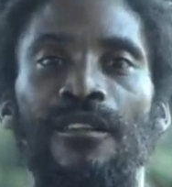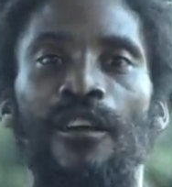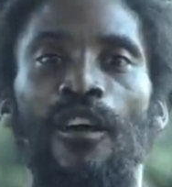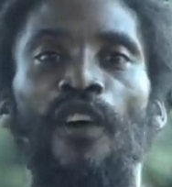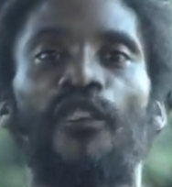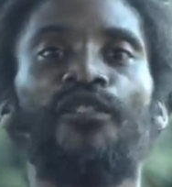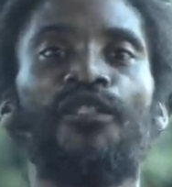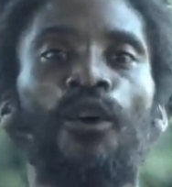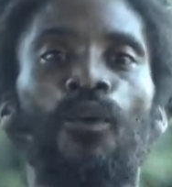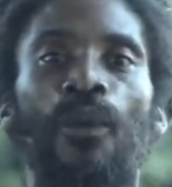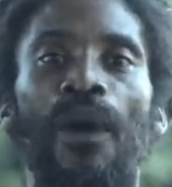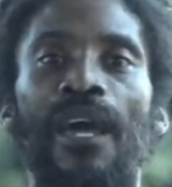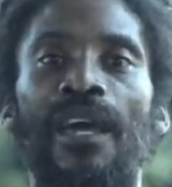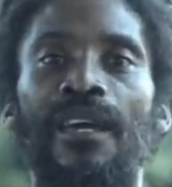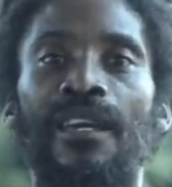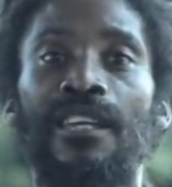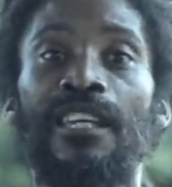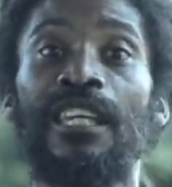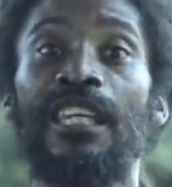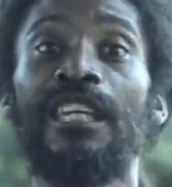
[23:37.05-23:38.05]
of the
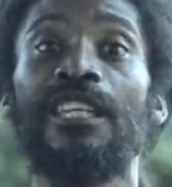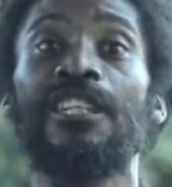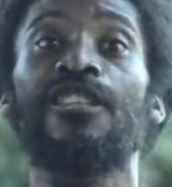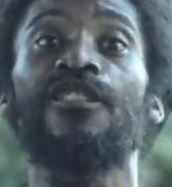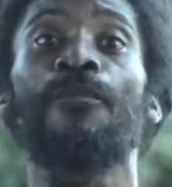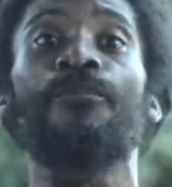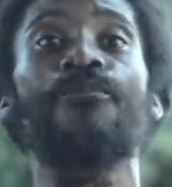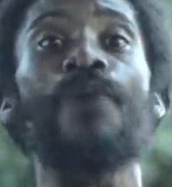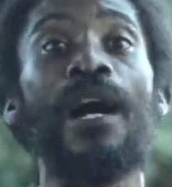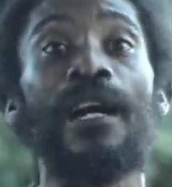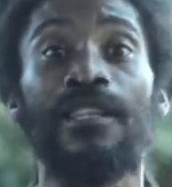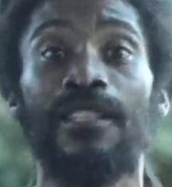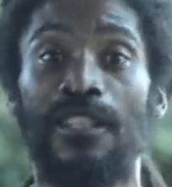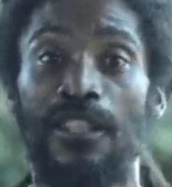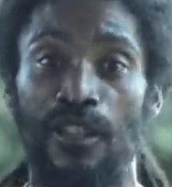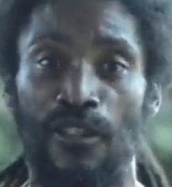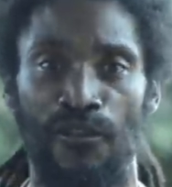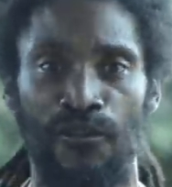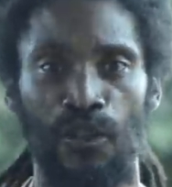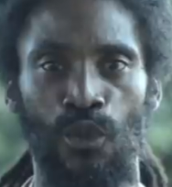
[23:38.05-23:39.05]
way, he is the
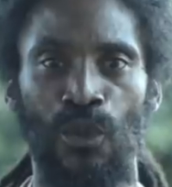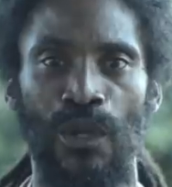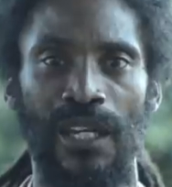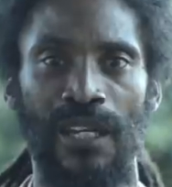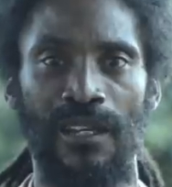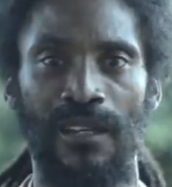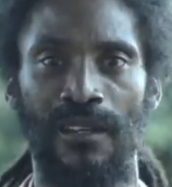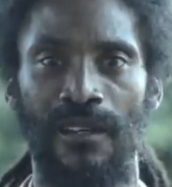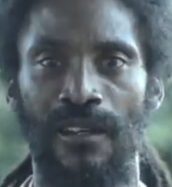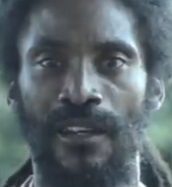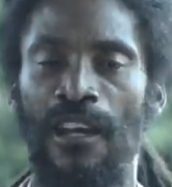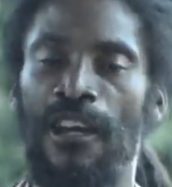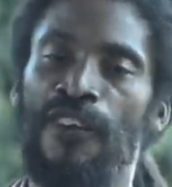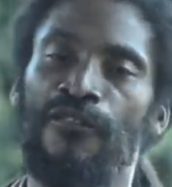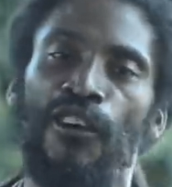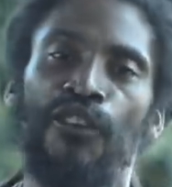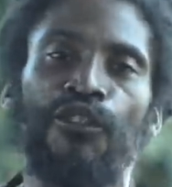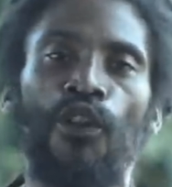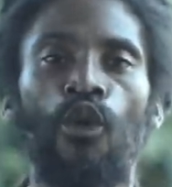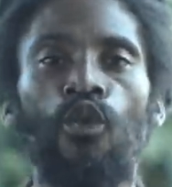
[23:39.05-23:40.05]
practice of the way.
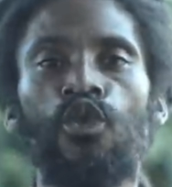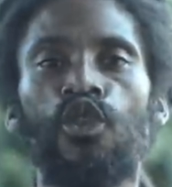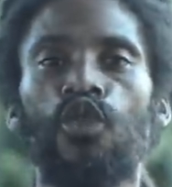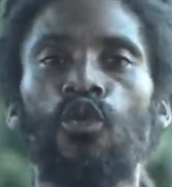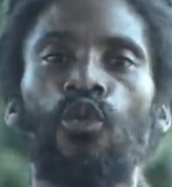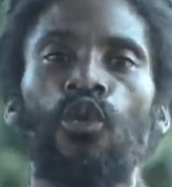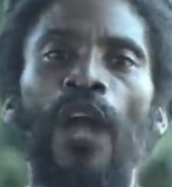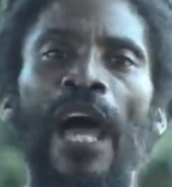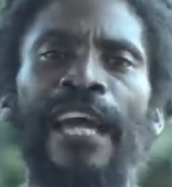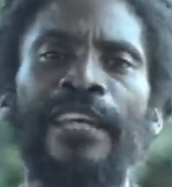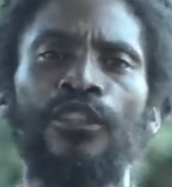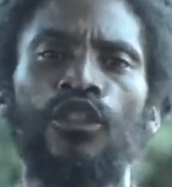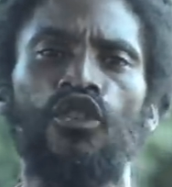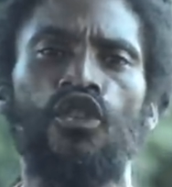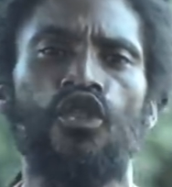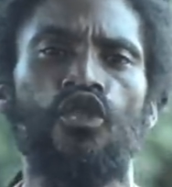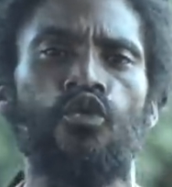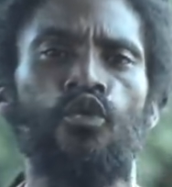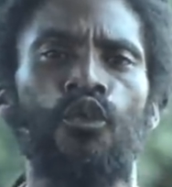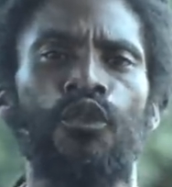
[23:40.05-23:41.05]
For those who like the
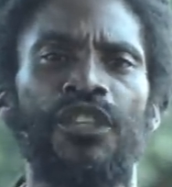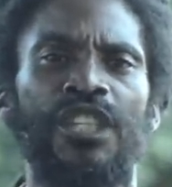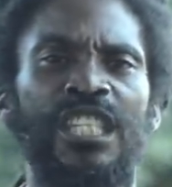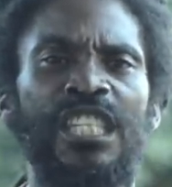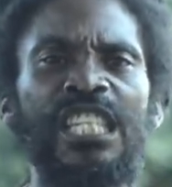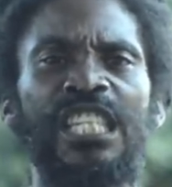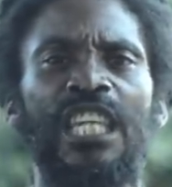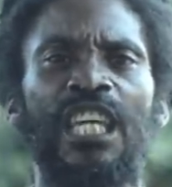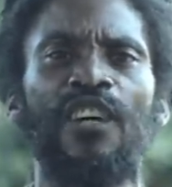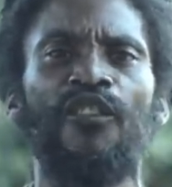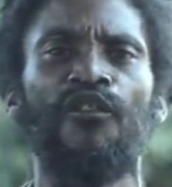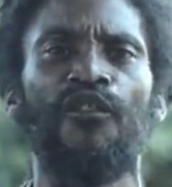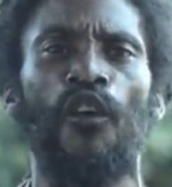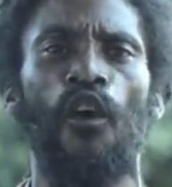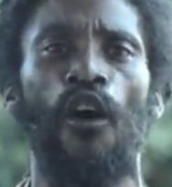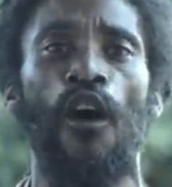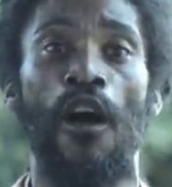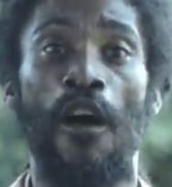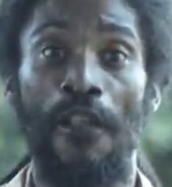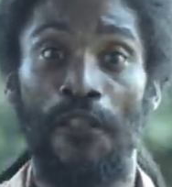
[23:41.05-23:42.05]
truth, seeking
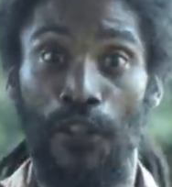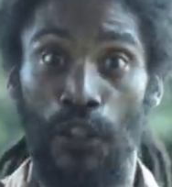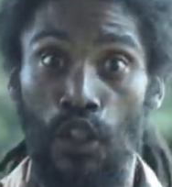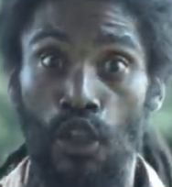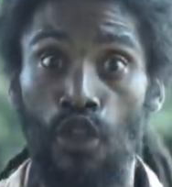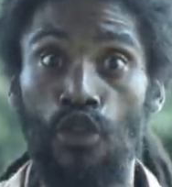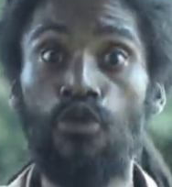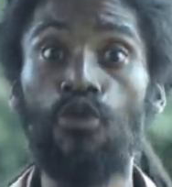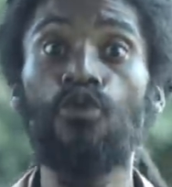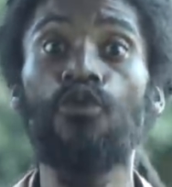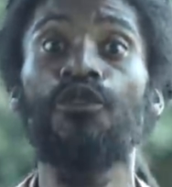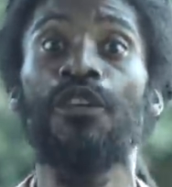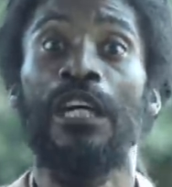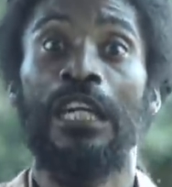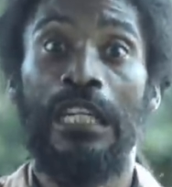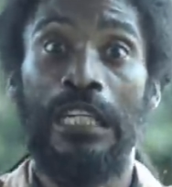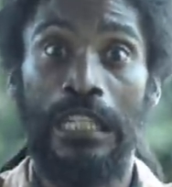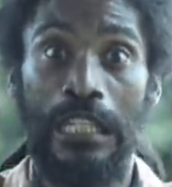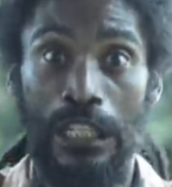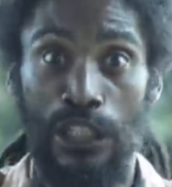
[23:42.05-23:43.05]
for the truth,
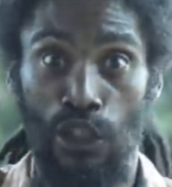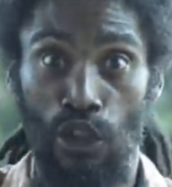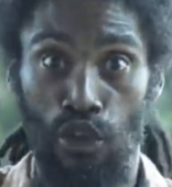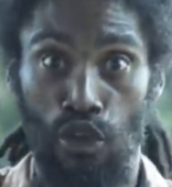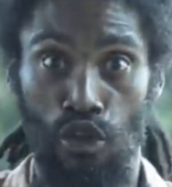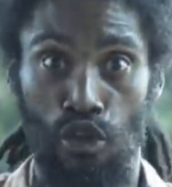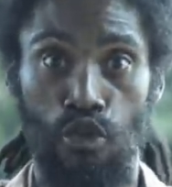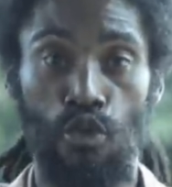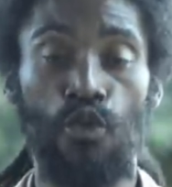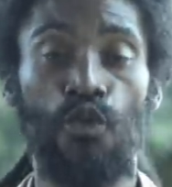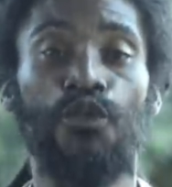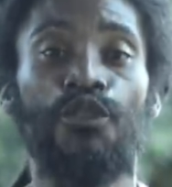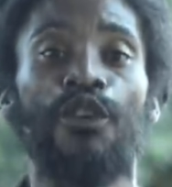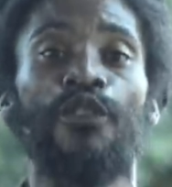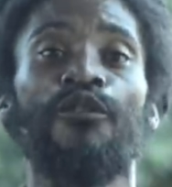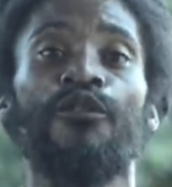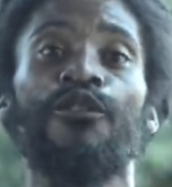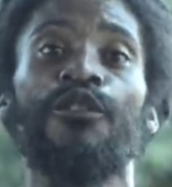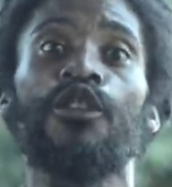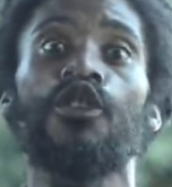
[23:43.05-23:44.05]
he is the truth of
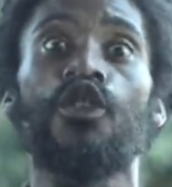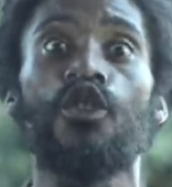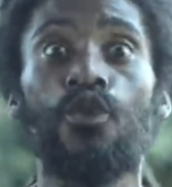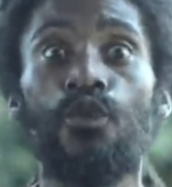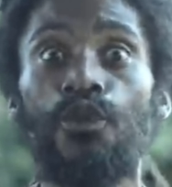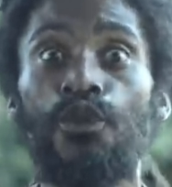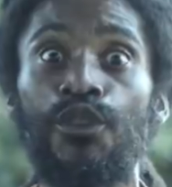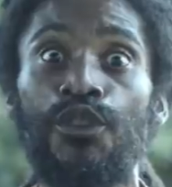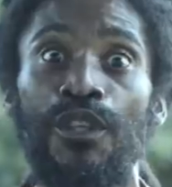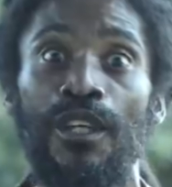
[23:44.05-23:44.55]
the truth.